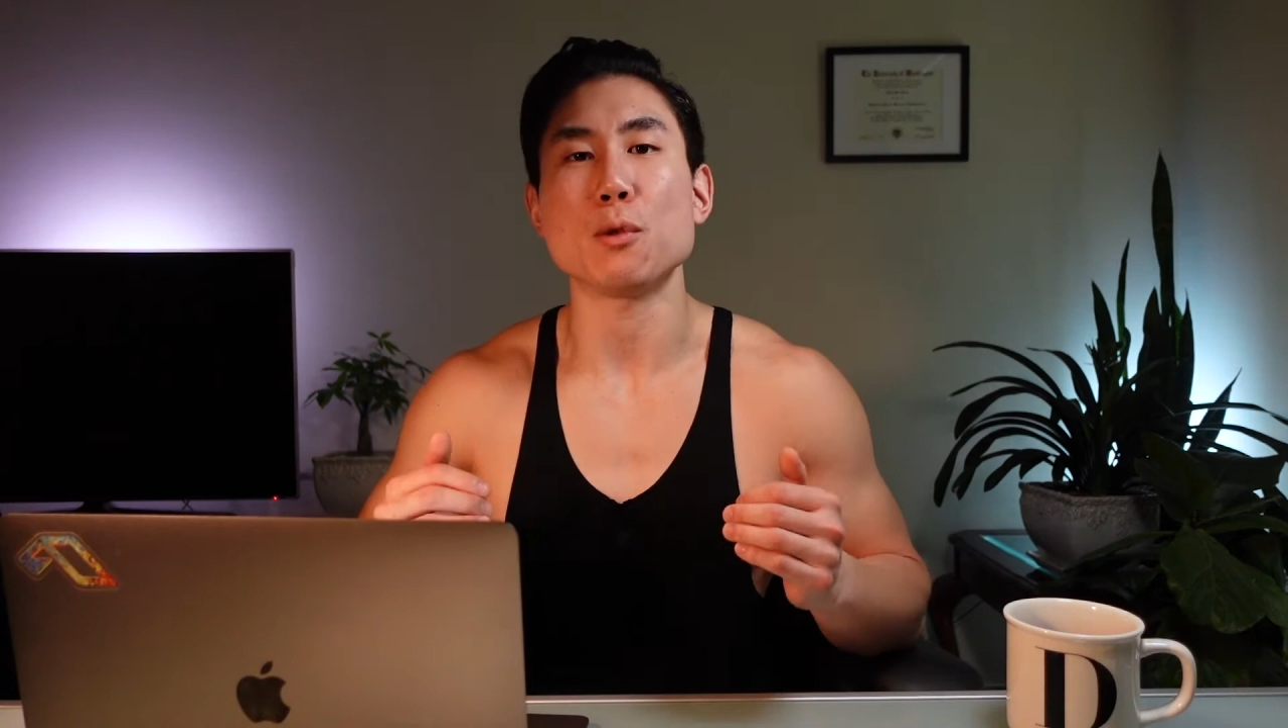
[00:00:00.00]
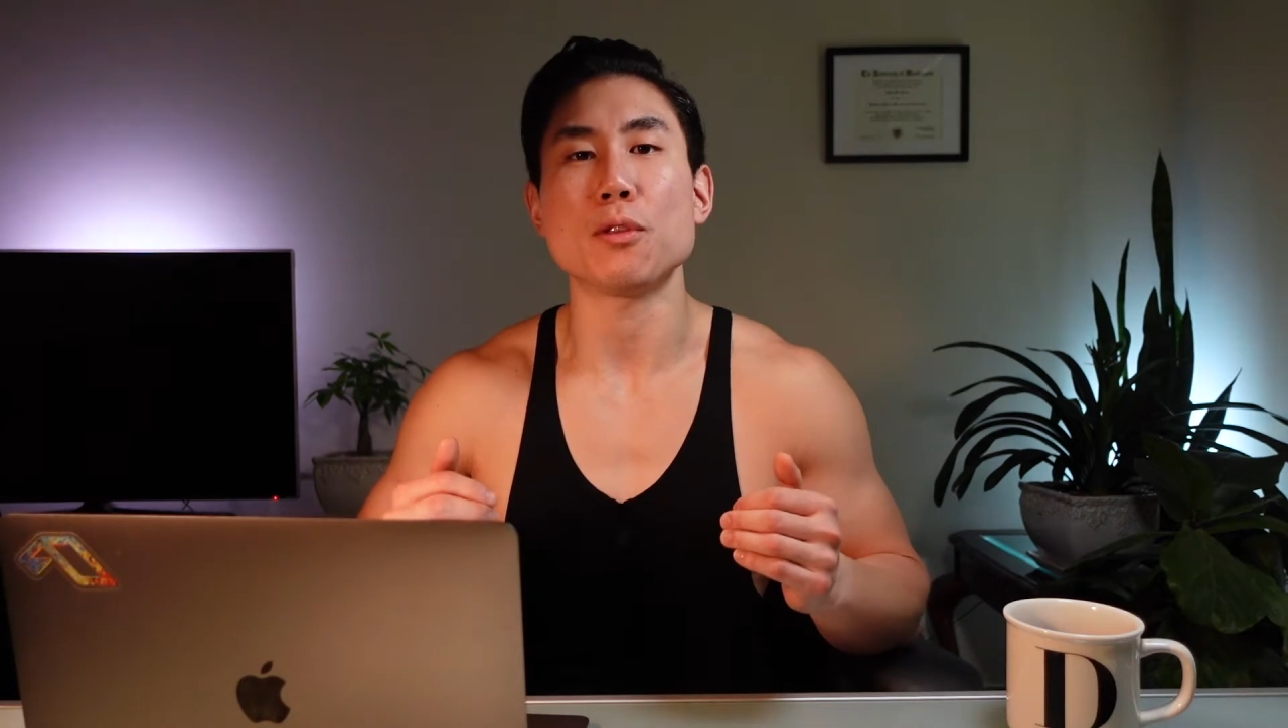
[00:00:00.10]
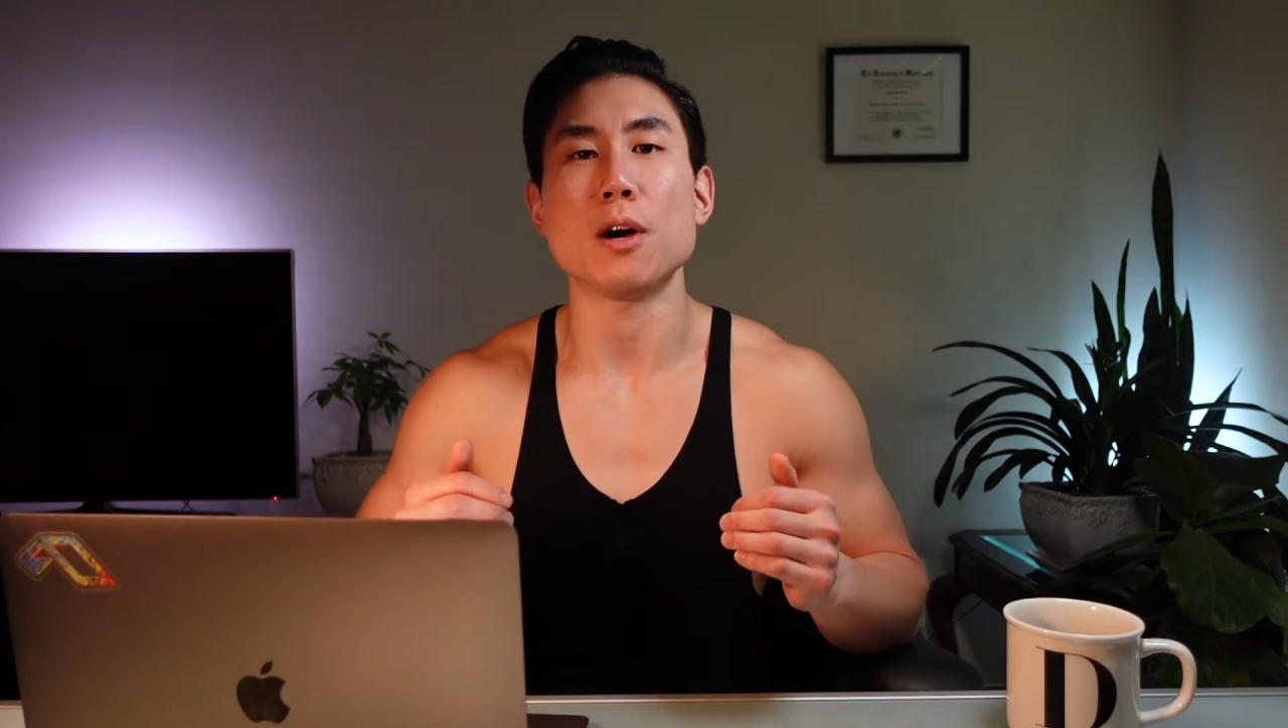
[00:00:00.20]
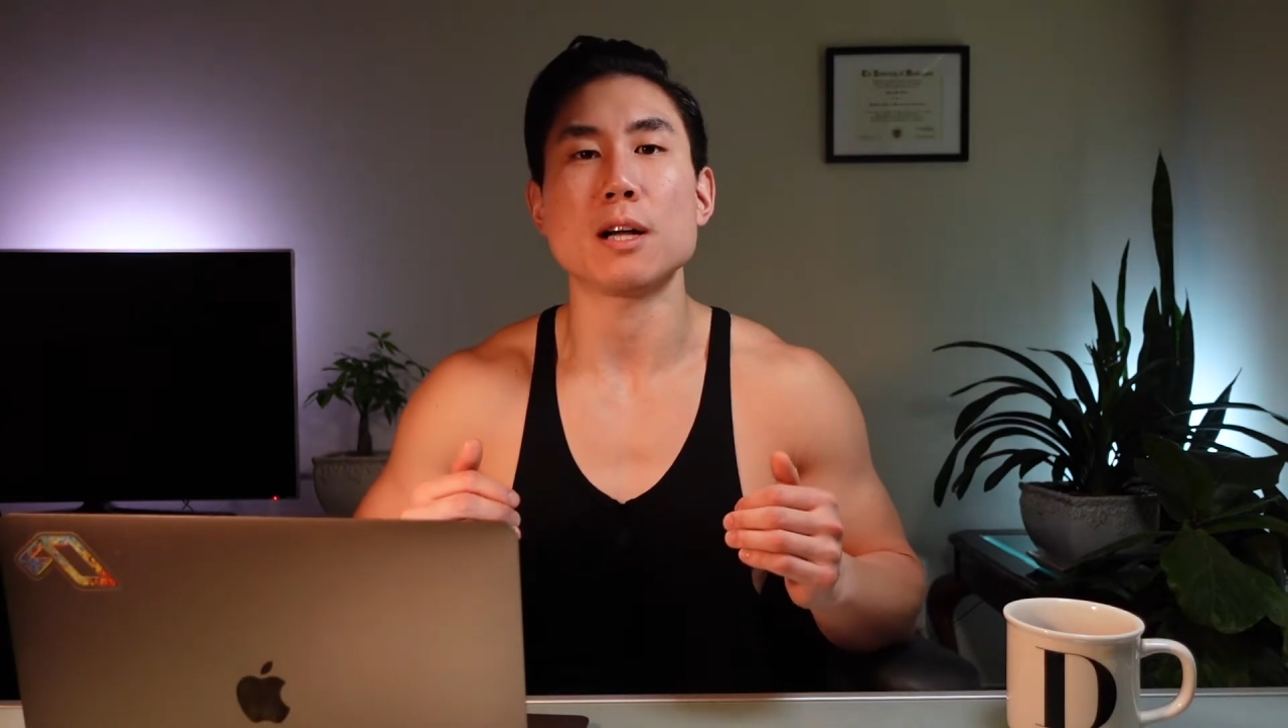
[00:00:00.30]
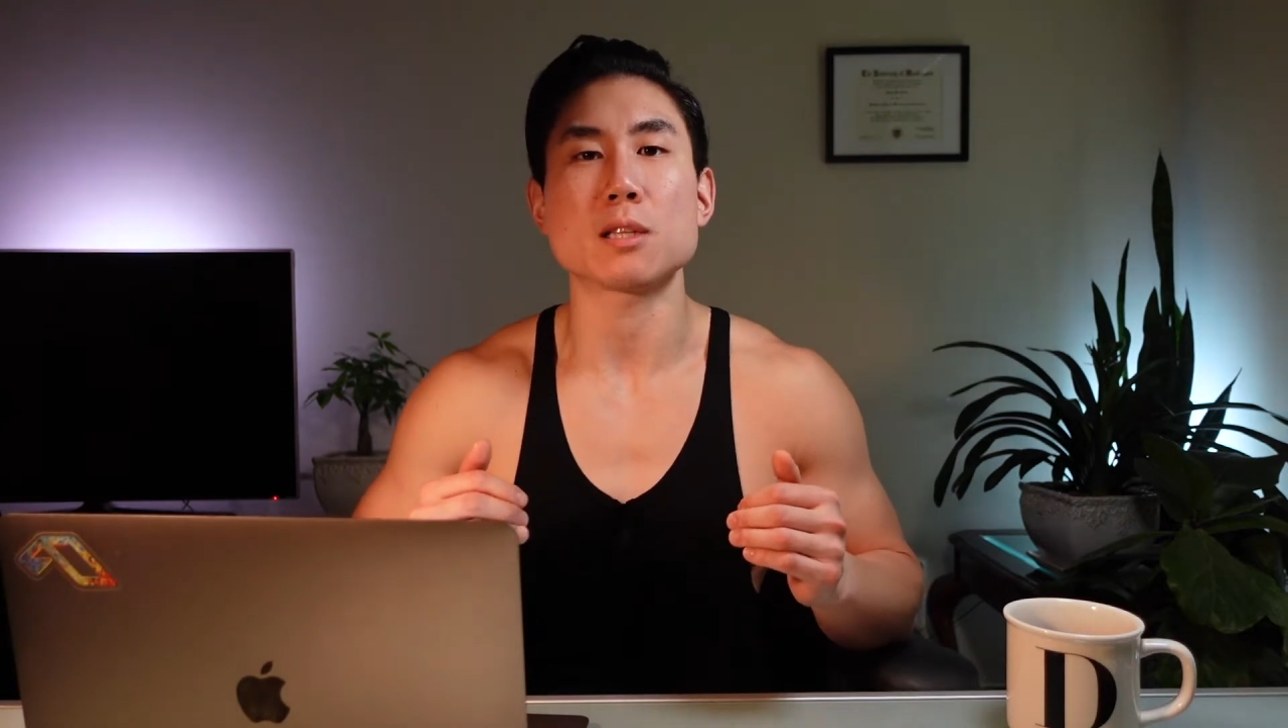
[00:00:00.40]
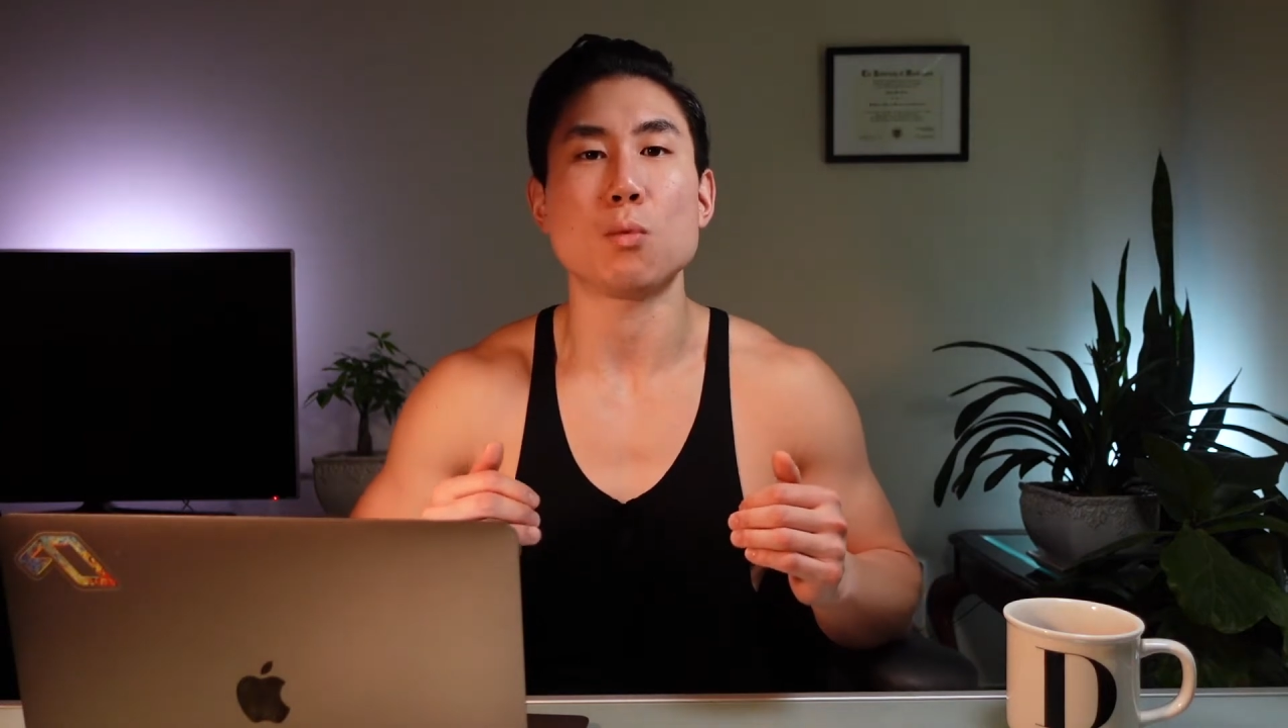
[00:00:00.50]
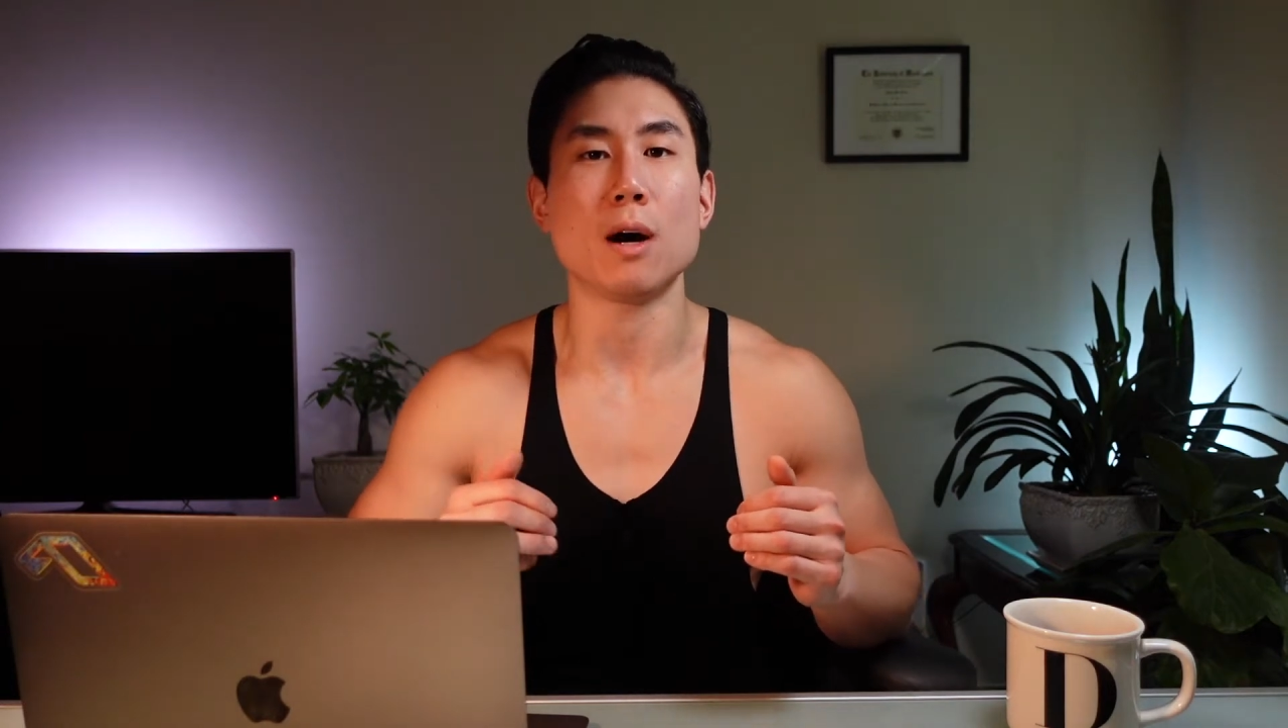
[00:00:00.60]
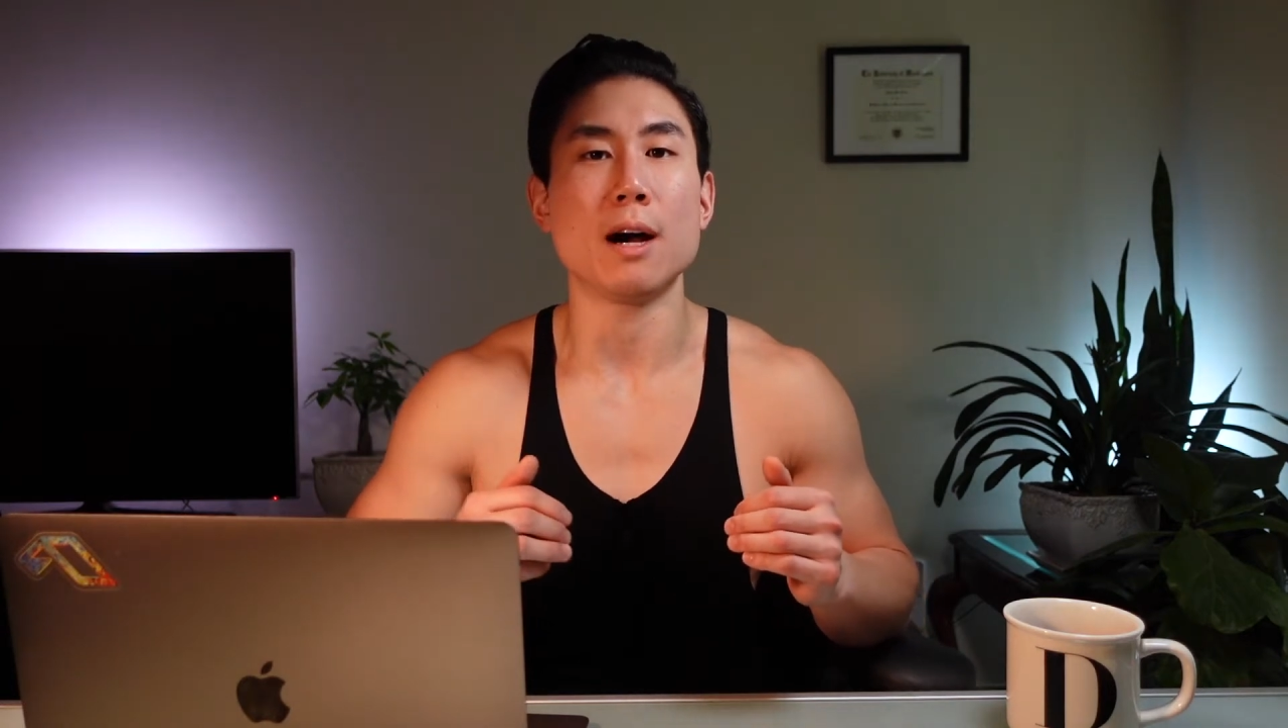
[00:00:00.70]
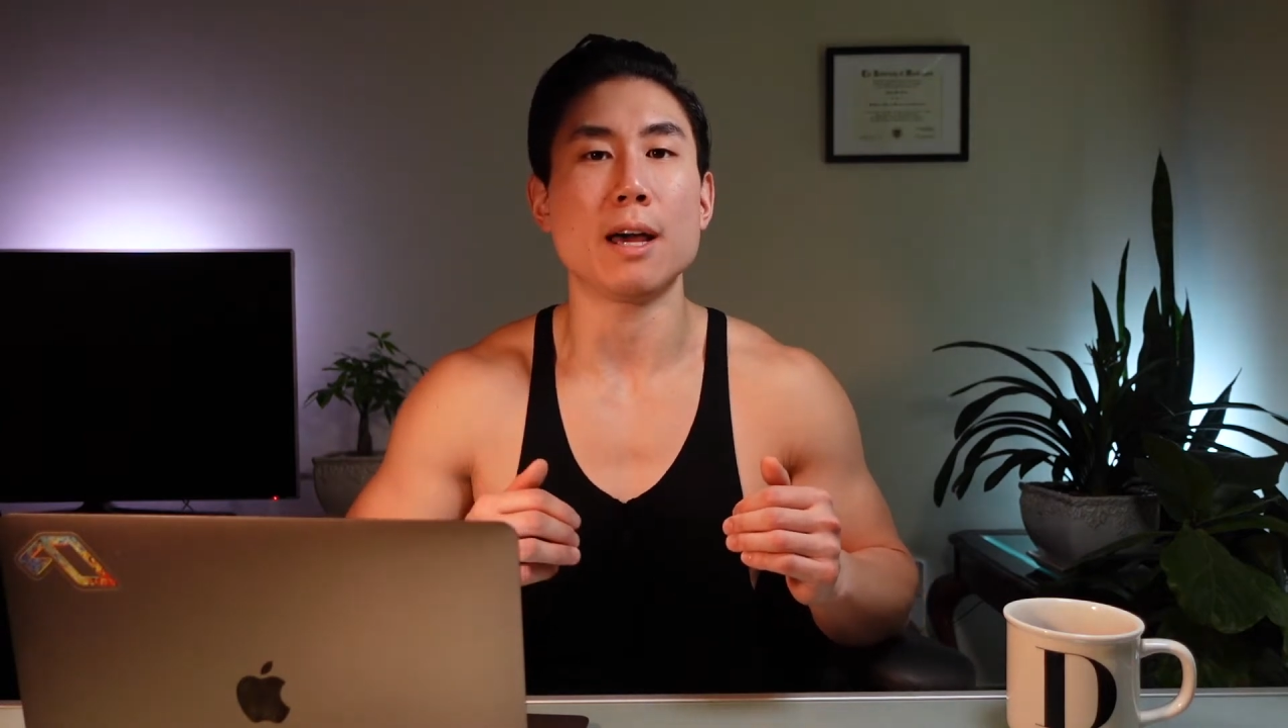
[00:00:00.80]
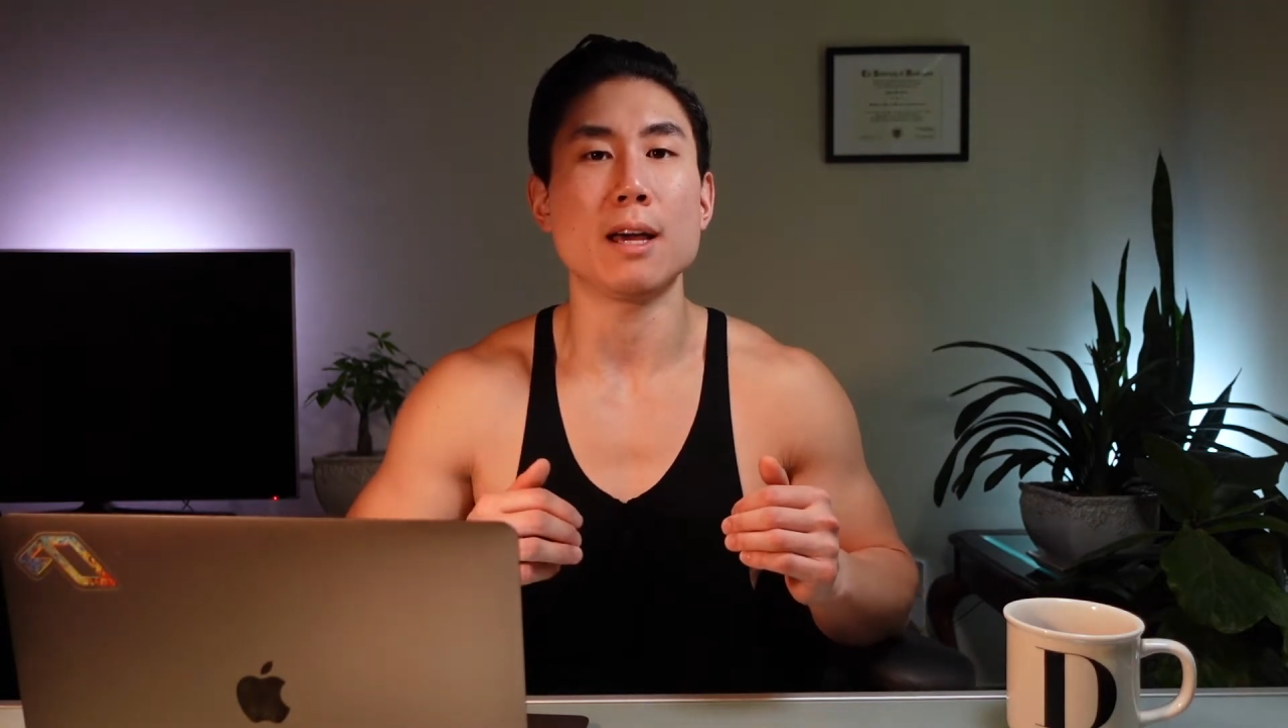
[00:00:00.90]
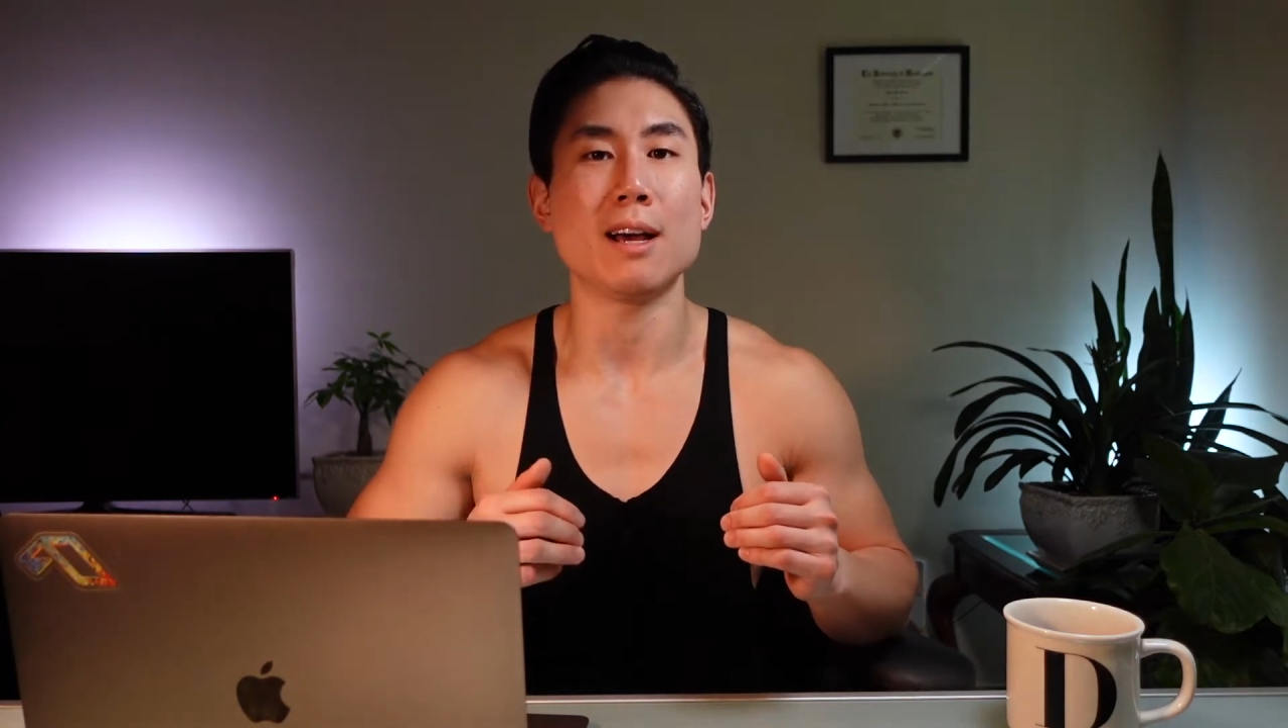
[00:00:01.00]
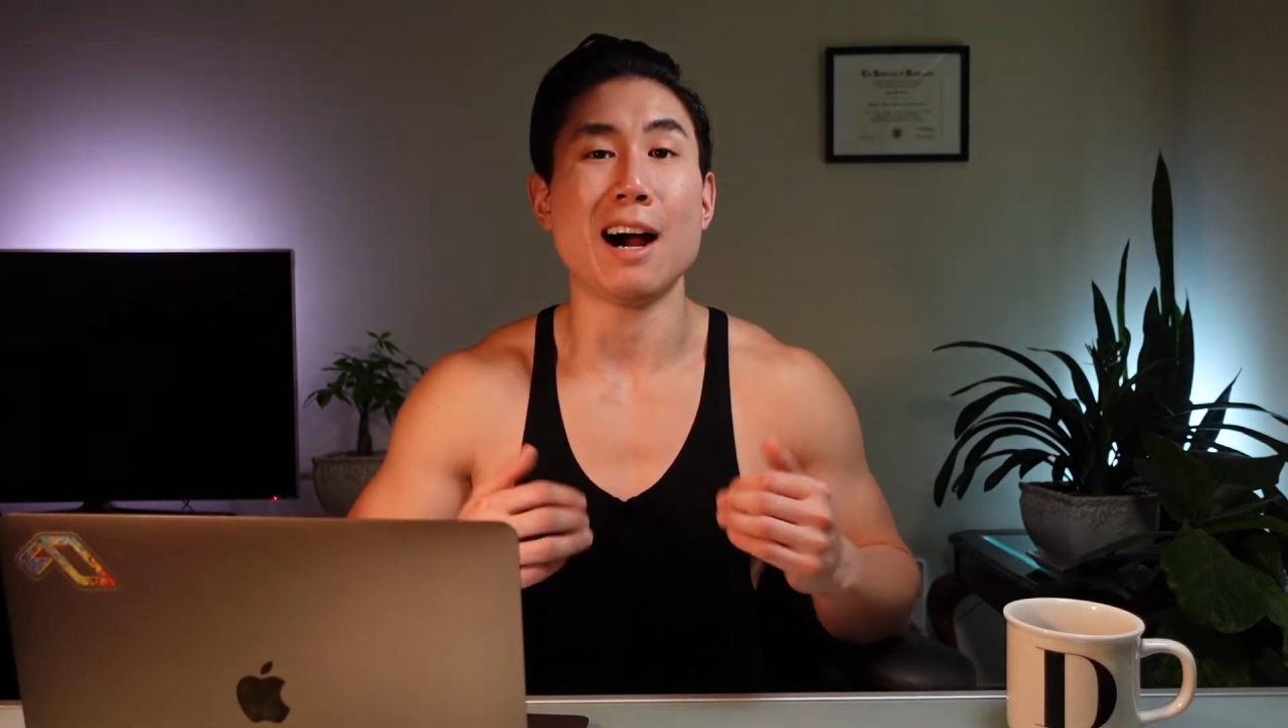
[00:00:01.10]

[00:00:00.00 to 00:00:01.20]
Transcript: thoughts why